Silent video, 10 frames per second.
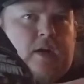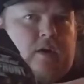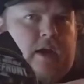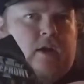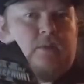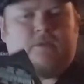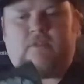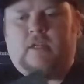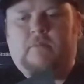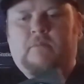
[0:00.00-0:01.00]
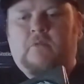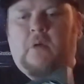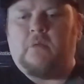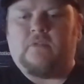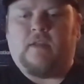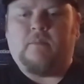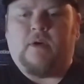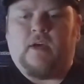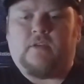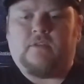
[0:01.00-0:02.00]
right? Almost 10
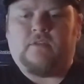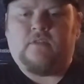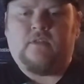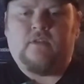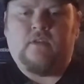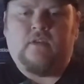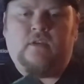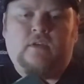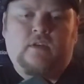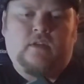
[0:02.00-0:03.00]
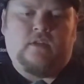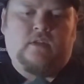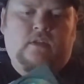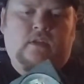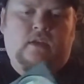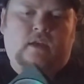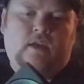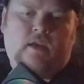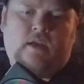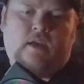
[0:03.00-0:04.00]
bucks. And
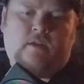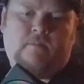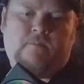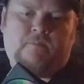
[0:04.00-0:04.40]
then